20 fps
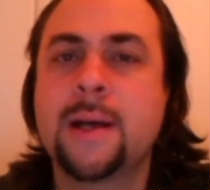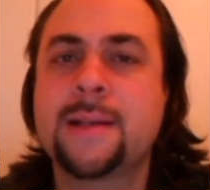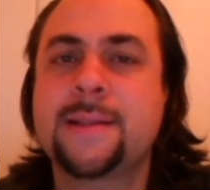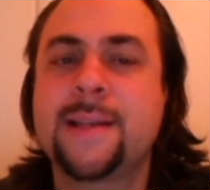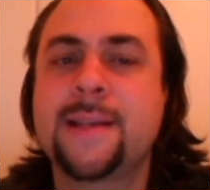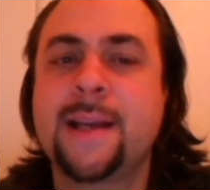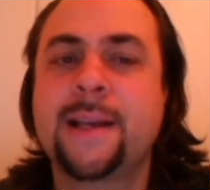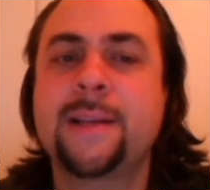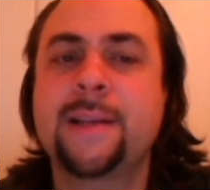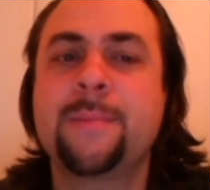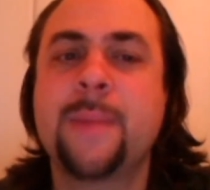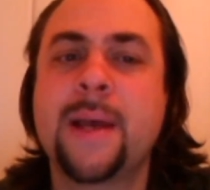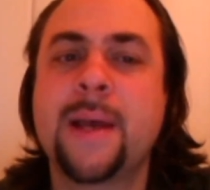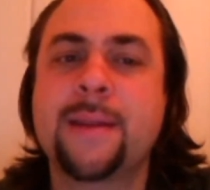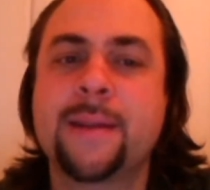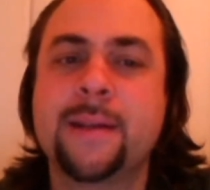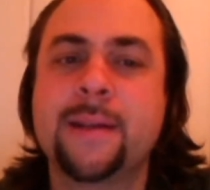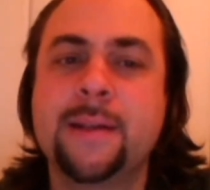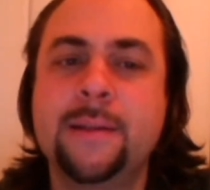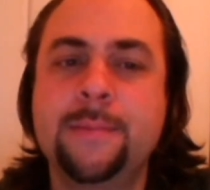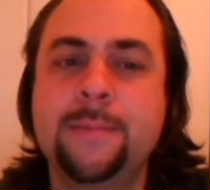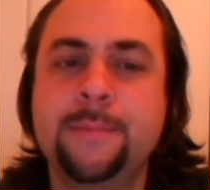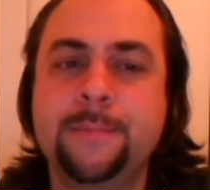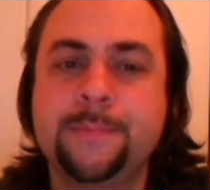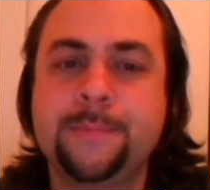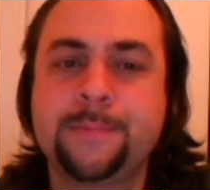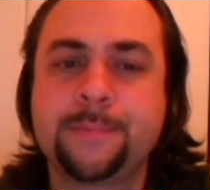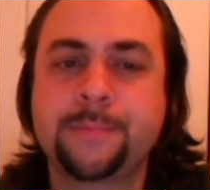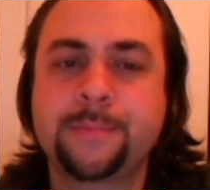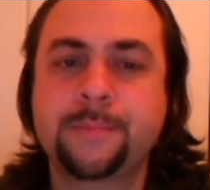A second method
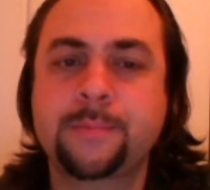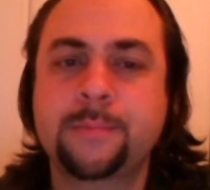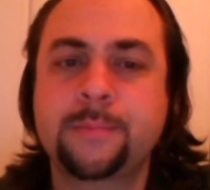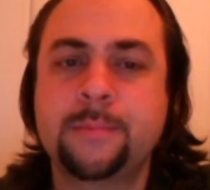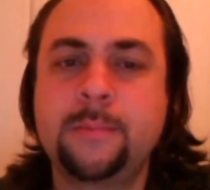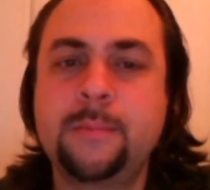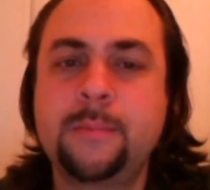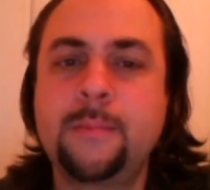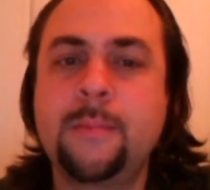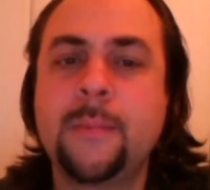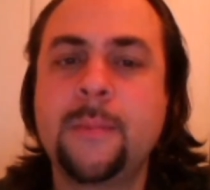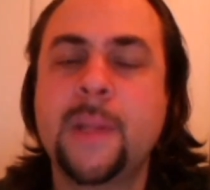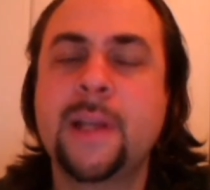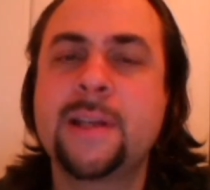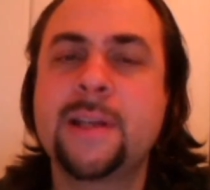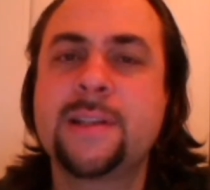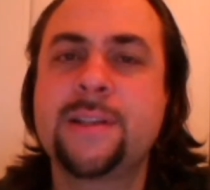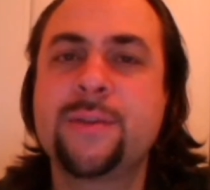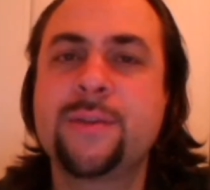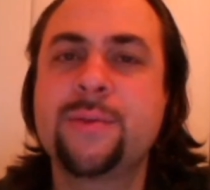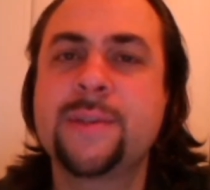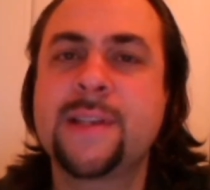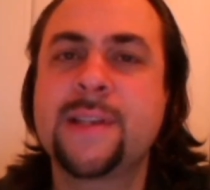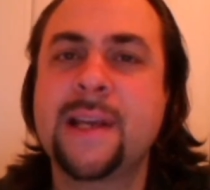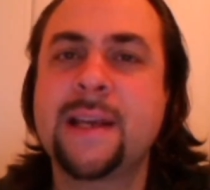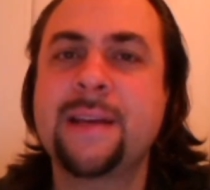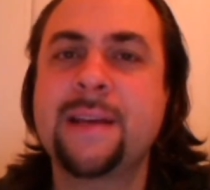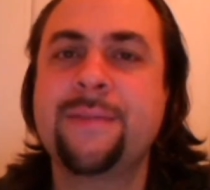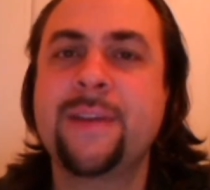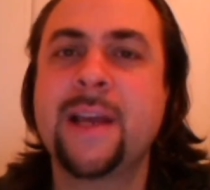is to
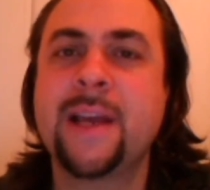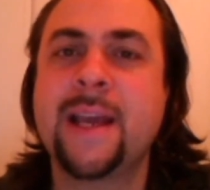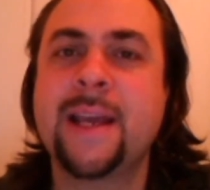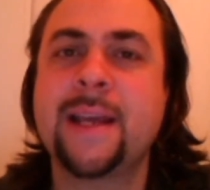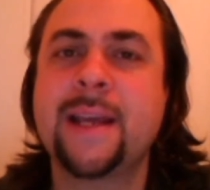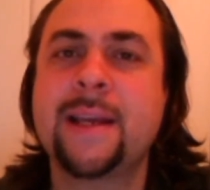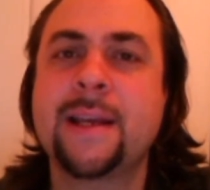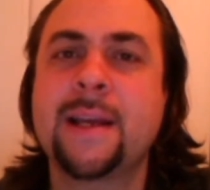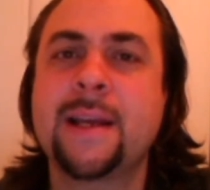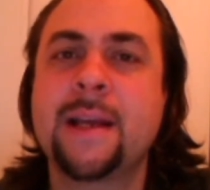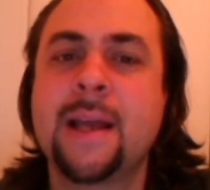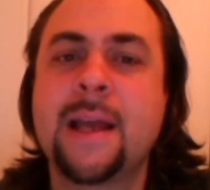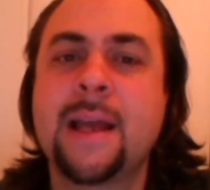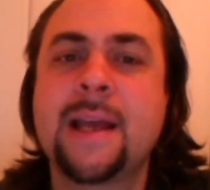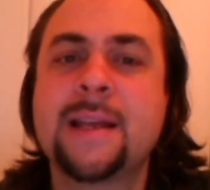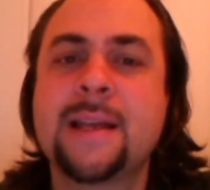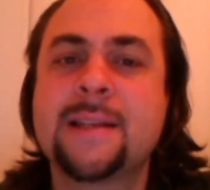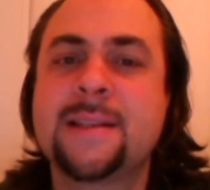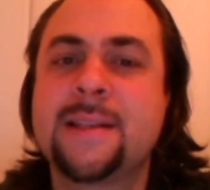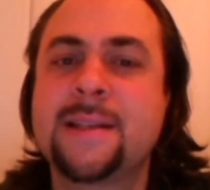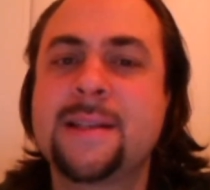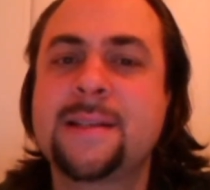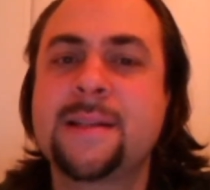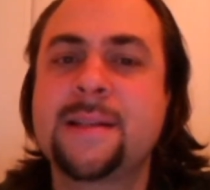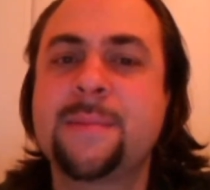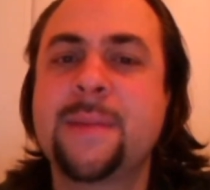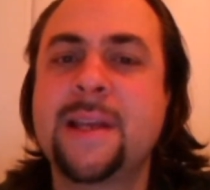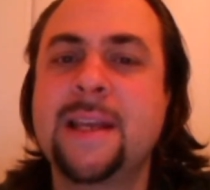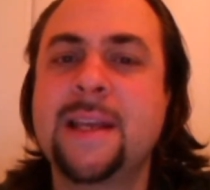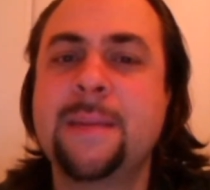save a
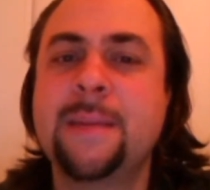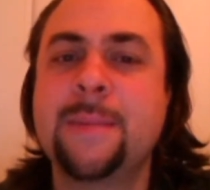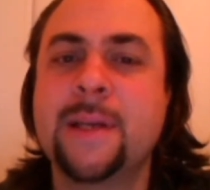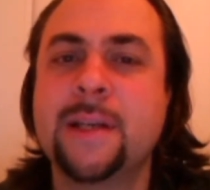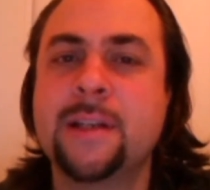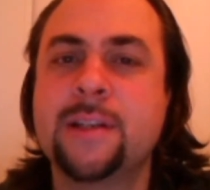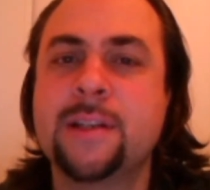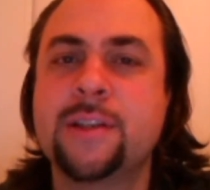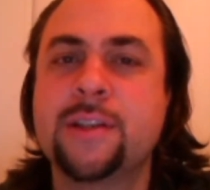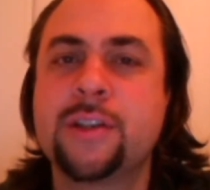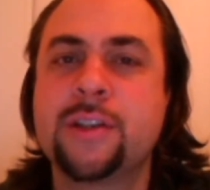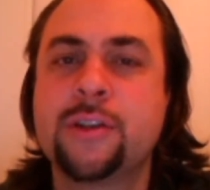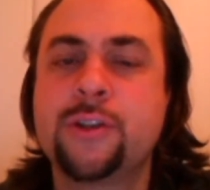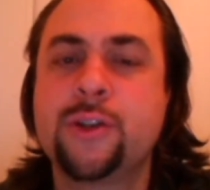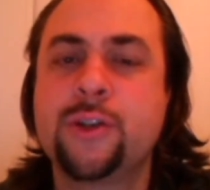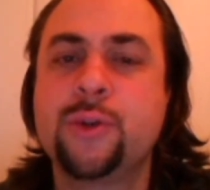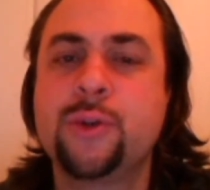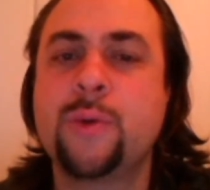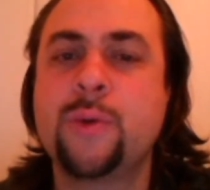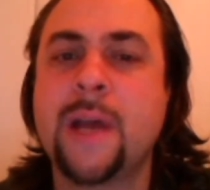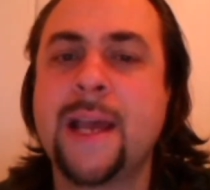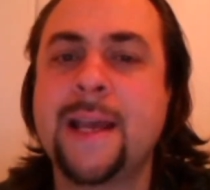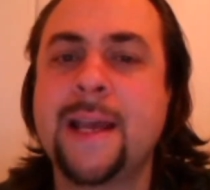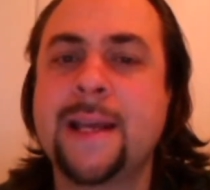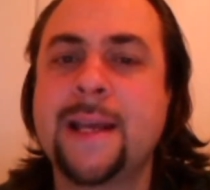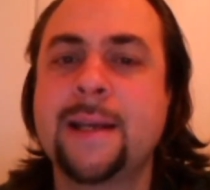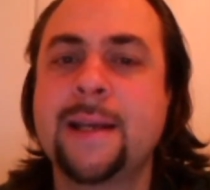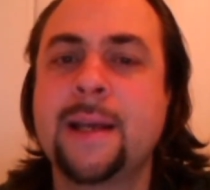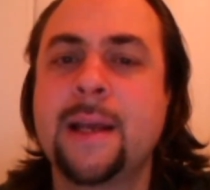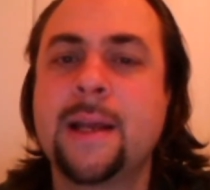system image to
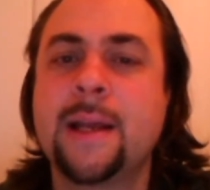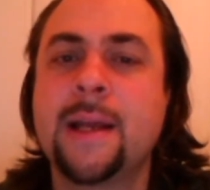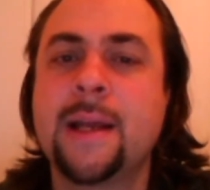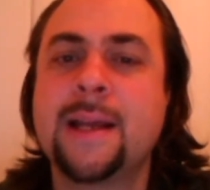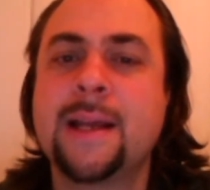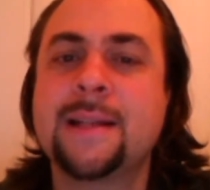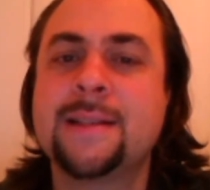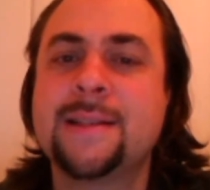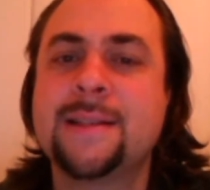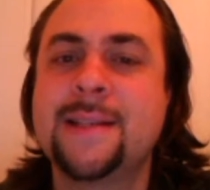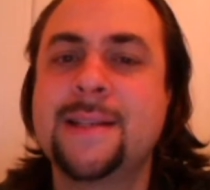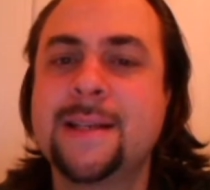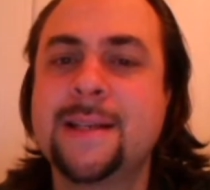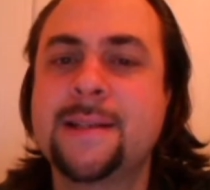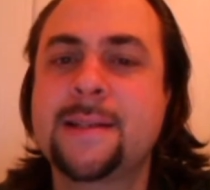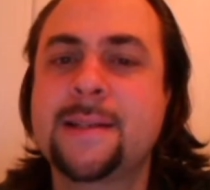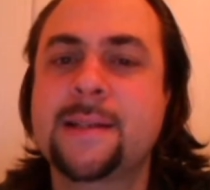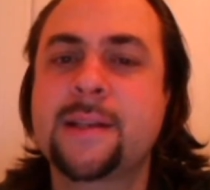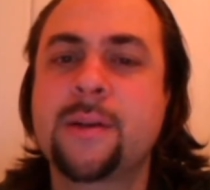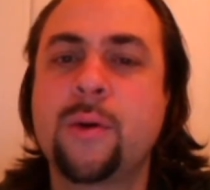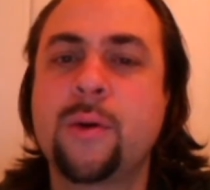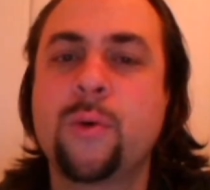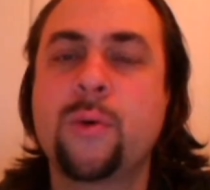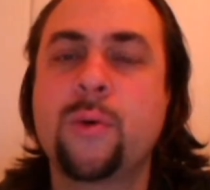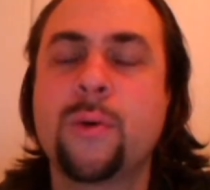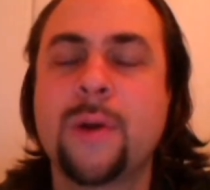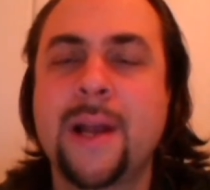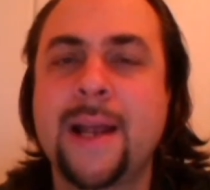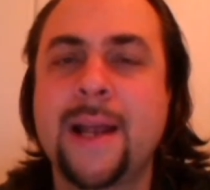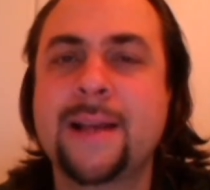a disk
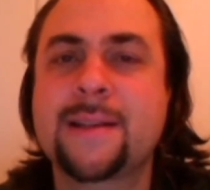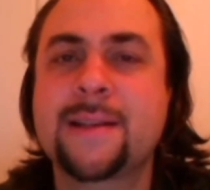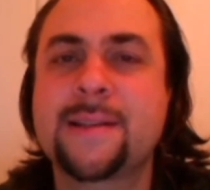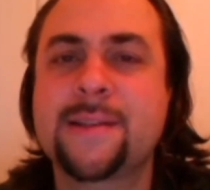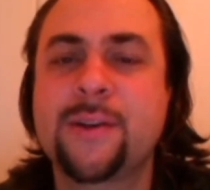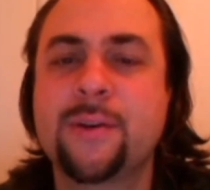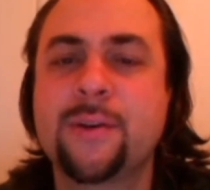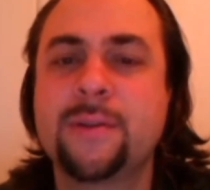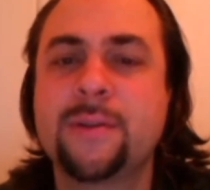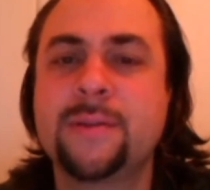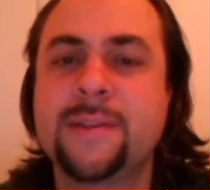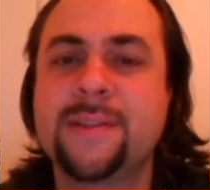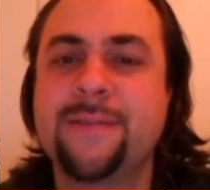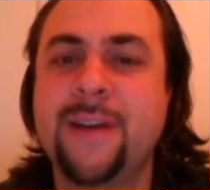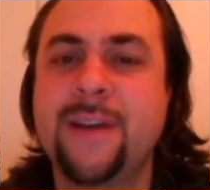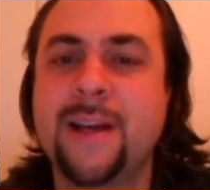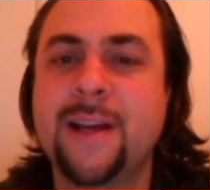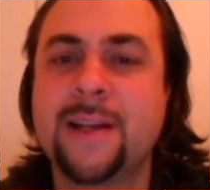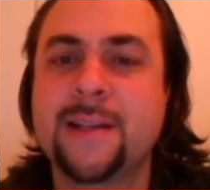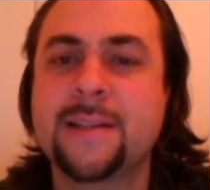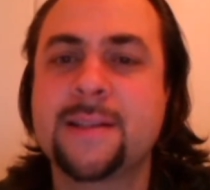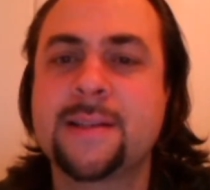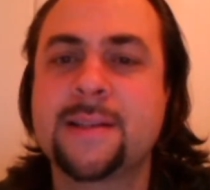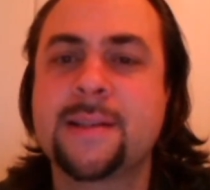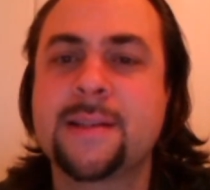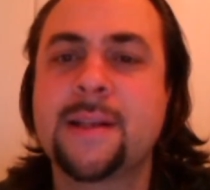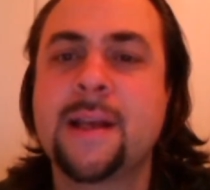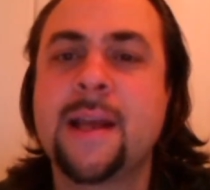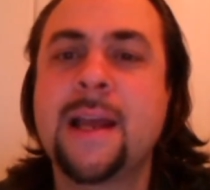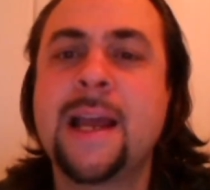or external
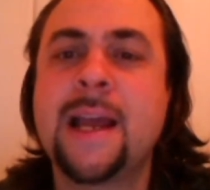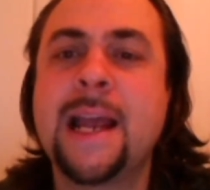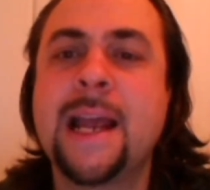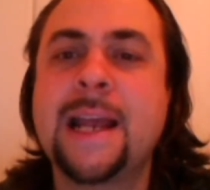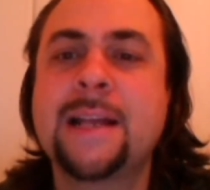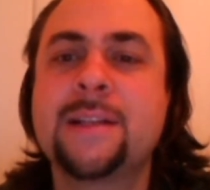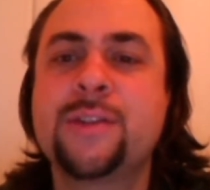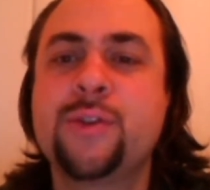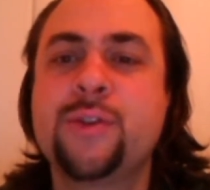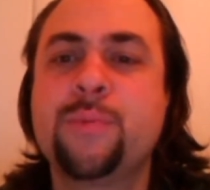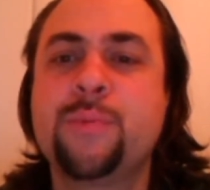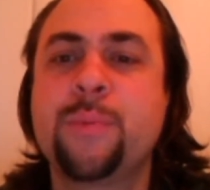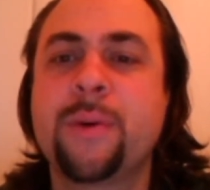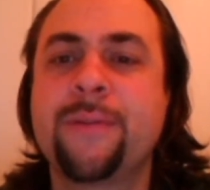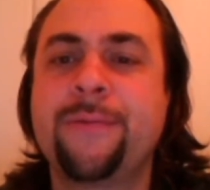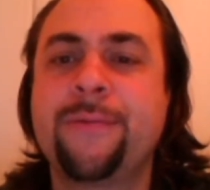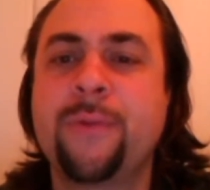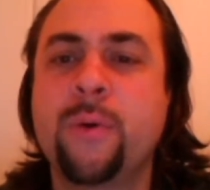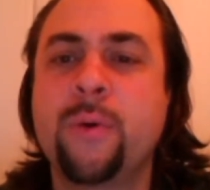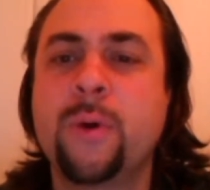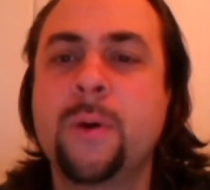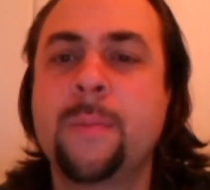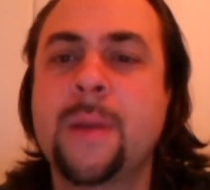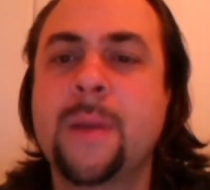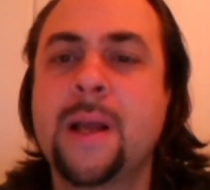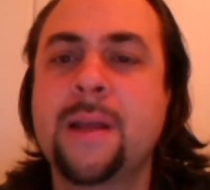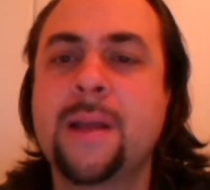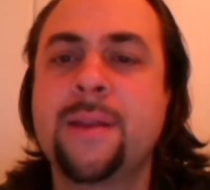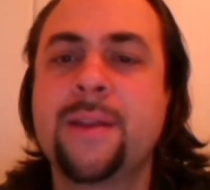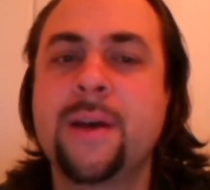device and to perform
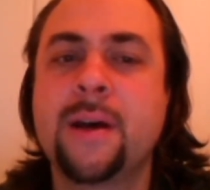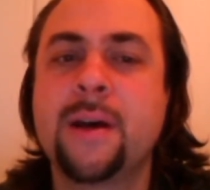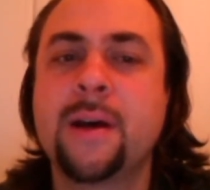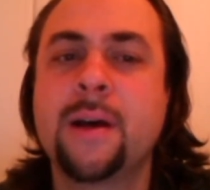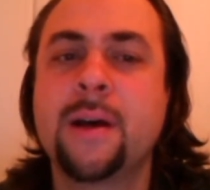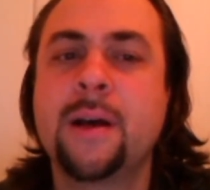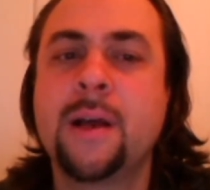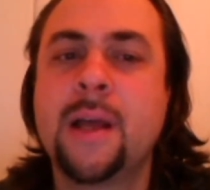the